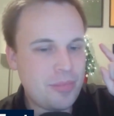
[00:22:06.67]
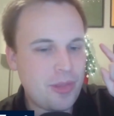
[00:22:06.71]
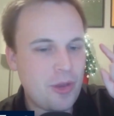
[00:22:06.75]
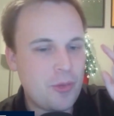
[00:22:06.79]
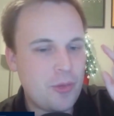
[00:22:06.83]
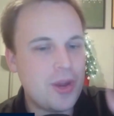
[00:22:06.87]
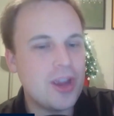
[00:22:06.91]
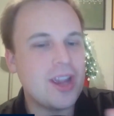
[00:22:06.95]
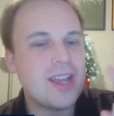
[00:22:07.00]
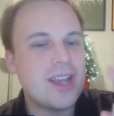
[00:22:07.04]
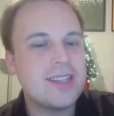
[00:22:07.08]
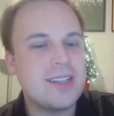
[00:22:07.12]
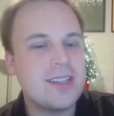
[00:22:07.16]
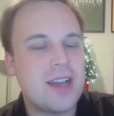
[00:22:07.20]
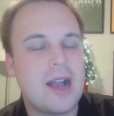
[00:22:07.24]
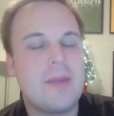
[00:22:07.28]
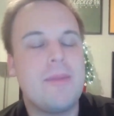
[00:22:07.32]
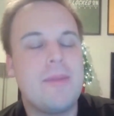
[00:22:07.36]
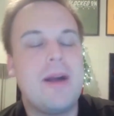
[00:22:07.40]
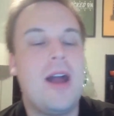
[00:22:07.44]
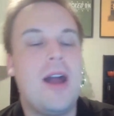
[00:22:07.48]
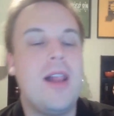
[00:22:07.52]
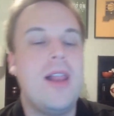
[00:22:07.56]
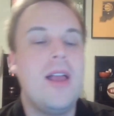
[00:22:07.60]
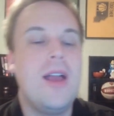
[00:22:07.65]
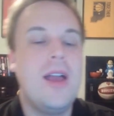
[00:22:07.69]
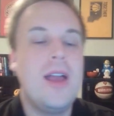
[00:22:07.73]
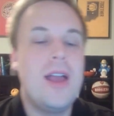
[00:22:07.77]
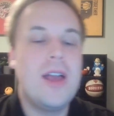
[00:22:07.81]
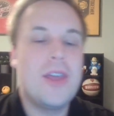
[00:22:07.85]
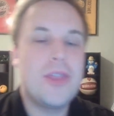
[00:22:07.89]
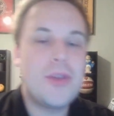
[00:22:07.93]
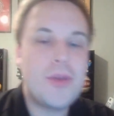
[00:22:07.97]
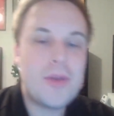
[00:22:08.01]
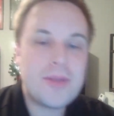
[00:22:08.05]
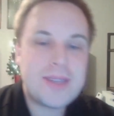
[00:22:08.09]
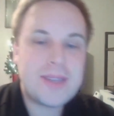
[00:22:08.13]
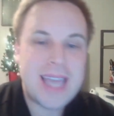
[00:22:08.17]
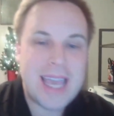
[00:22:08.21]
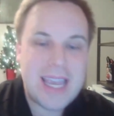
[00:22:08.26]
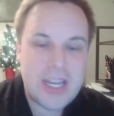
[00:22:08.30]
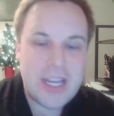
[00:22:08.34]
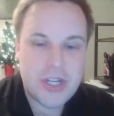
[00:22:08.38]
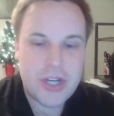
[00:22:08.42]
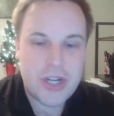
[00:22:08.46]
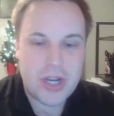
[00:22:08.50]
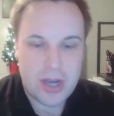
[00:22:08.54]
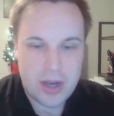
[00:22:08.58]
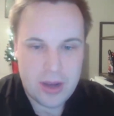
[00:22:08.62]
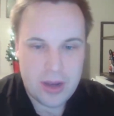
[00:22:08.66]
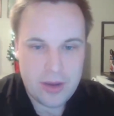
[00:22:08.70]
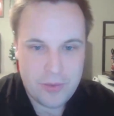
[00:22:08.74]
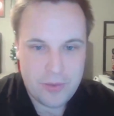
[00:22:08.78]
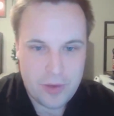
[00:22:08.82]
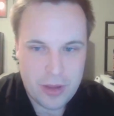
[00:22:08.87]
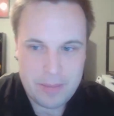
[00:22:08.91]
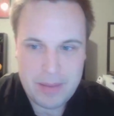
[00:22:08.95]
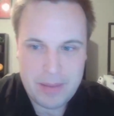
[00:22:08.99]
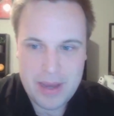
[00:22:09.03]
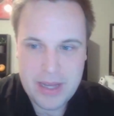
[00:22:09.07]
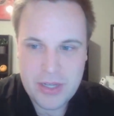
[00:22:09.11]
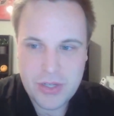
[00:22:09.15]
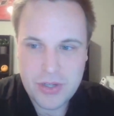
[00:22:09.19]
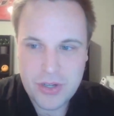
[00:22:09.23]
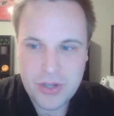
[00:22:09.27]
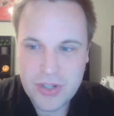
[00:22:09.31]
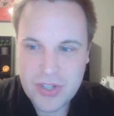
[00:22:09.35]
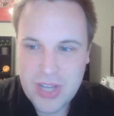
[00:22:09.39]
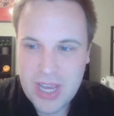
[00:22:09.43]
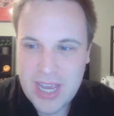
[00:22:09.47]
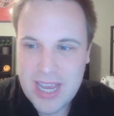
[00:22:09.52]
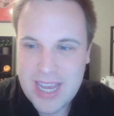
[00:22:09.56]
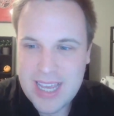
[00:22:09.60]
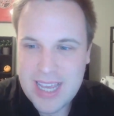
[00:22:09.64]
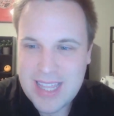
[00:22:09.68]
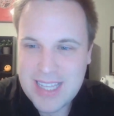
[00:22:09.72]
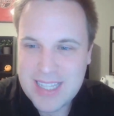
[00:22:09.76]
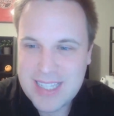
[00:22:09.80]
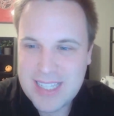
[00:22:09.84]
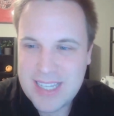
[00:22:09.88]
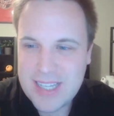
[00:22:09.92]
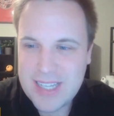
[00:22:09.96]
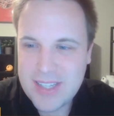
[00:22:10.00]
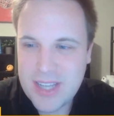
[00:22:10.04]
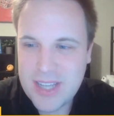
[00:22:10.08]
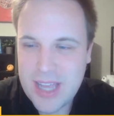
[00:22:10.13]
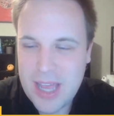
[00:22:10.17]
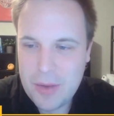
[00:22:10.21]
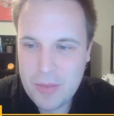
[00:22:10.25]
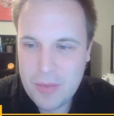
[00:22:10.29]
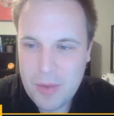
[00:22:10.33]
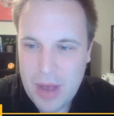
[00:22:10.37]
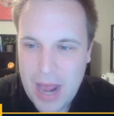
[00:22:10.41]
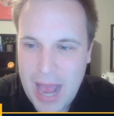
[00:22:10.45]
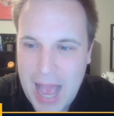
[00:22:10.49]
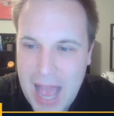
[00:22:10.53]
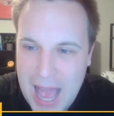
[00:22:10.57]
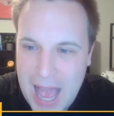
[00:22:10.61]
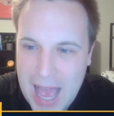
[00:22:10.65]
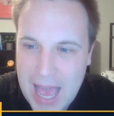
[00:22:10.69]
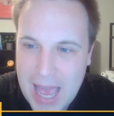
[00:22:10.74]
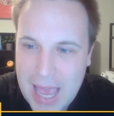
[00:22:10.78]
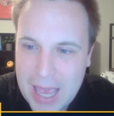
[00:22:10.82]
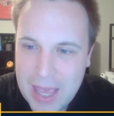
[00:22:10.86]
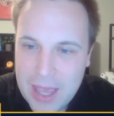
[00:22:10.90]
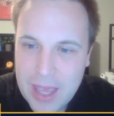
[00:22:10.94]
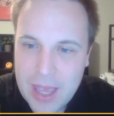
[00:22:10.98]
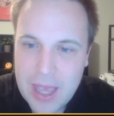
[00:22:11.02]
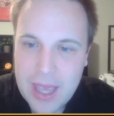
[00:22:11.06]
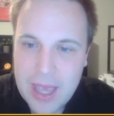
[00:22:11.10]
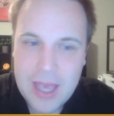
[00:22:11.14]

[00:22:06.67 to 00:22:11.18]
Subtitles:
we are going to talk about the rotation for the Pacers this season and what I